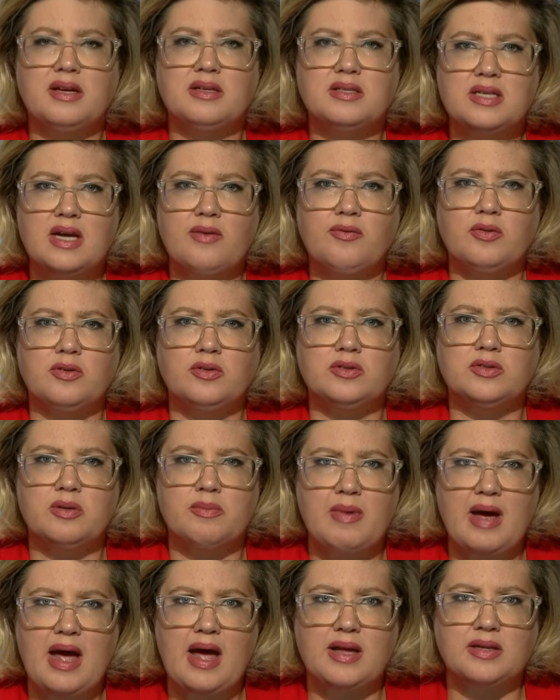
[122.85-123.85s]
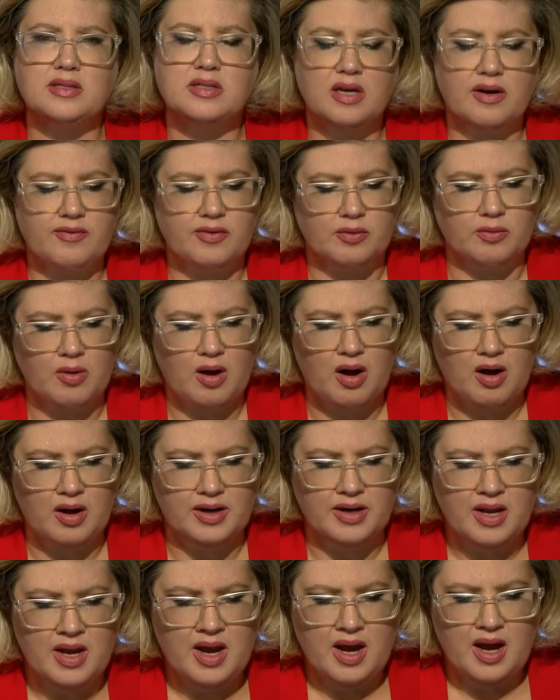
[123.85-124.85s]
several demands of
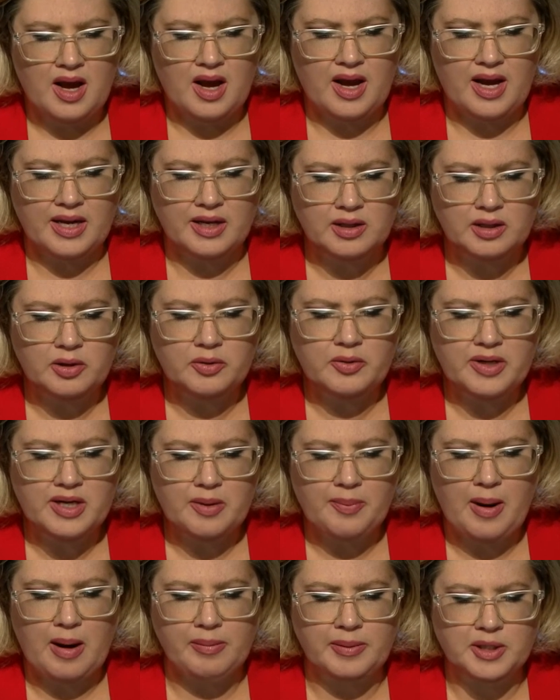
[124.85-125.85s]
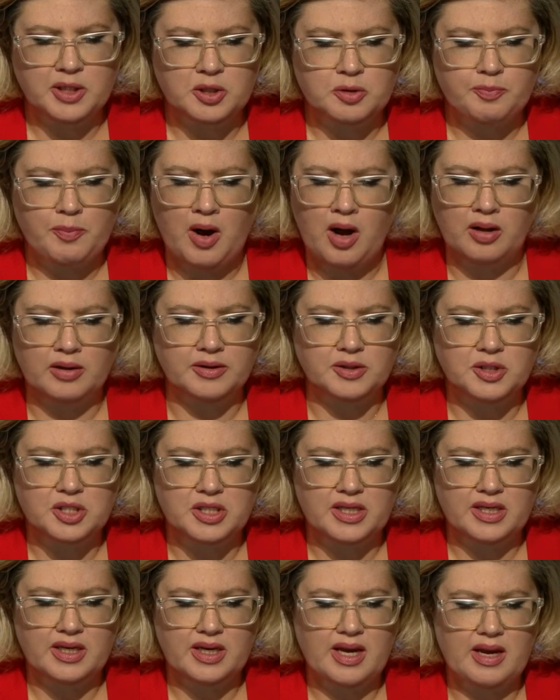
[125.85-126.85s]
Iran, including a public
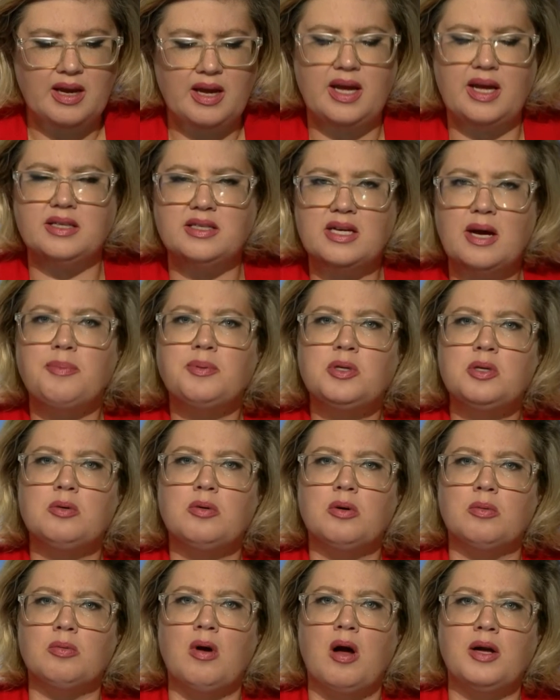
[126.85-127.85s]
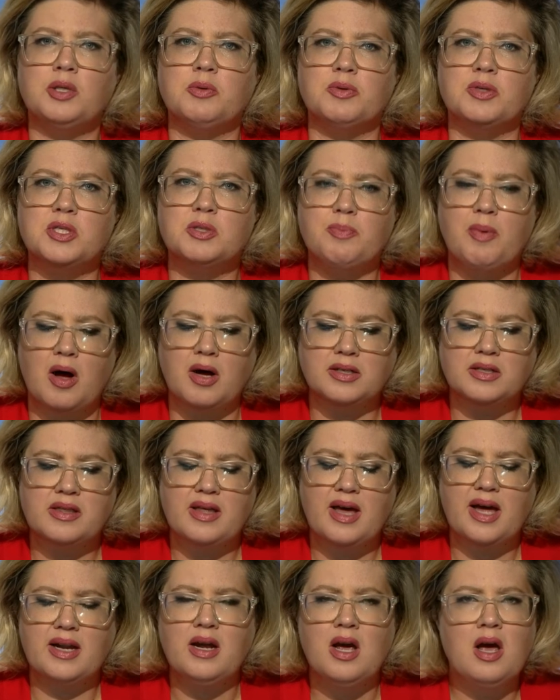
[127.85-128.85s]
apology. It's up to Iran to respond to
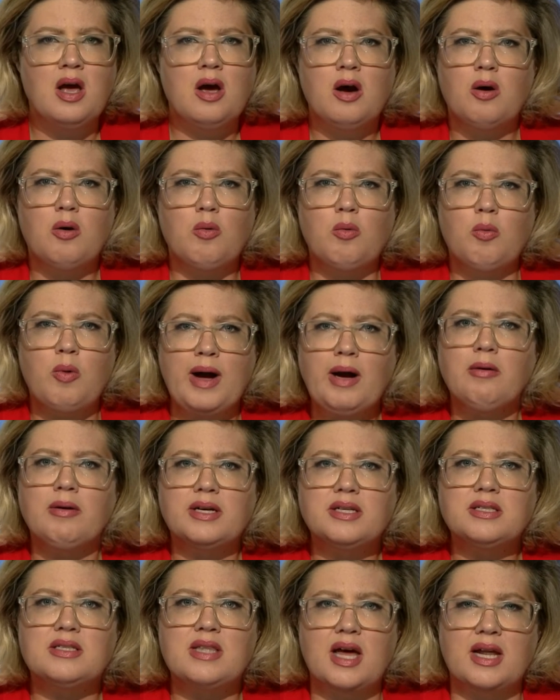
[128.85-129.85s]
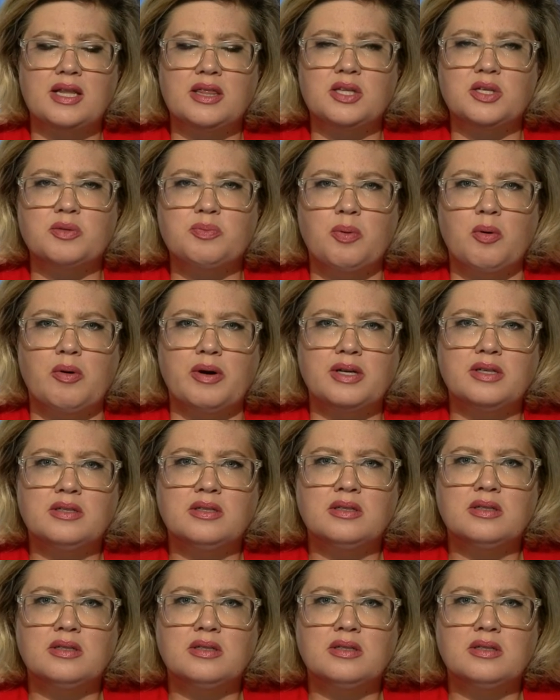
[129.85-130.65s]
that. Where is that at this point?